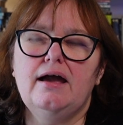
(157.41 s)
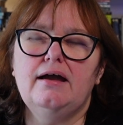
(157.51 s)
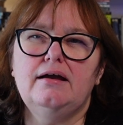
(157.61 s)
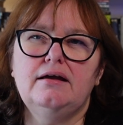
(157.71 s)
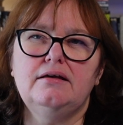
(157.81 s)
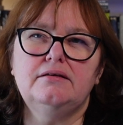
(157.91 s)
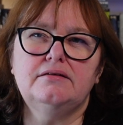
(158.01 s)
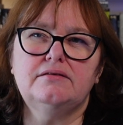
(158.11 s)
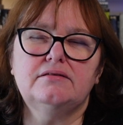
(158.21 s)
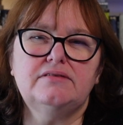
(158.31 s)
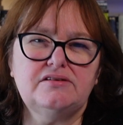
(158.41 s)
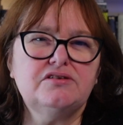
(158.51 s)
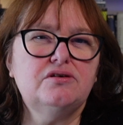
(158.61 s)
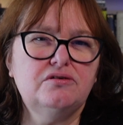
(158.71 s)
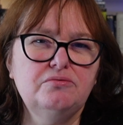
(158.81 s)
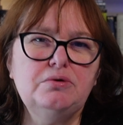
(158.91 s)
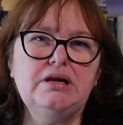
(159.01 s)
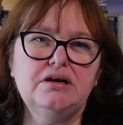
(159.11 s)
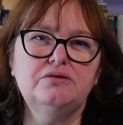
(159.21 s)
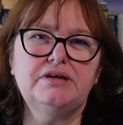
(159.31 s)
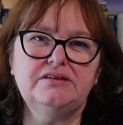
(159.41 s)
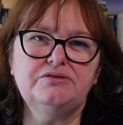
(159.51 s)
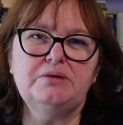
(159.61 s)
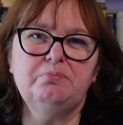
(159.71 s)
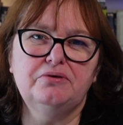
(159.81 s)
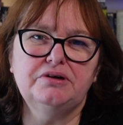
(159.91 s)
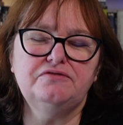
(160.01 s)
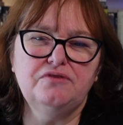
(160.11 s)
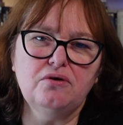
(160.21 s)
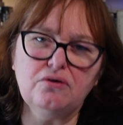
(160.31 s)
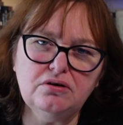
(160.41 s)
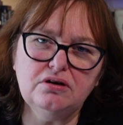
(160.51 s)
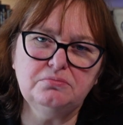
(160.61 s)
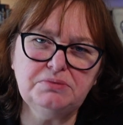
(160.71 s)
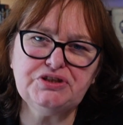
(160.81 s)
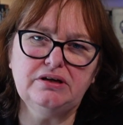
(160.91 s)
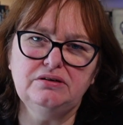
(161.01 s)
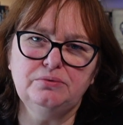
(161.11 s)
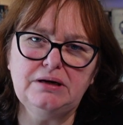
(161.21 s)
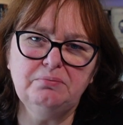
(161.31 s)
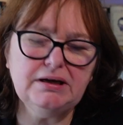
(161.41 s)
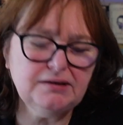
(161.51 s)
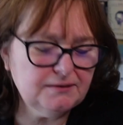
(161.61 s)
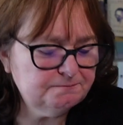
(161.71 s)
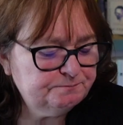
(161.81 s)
And that's a really good entry point for Michel Houellebecq.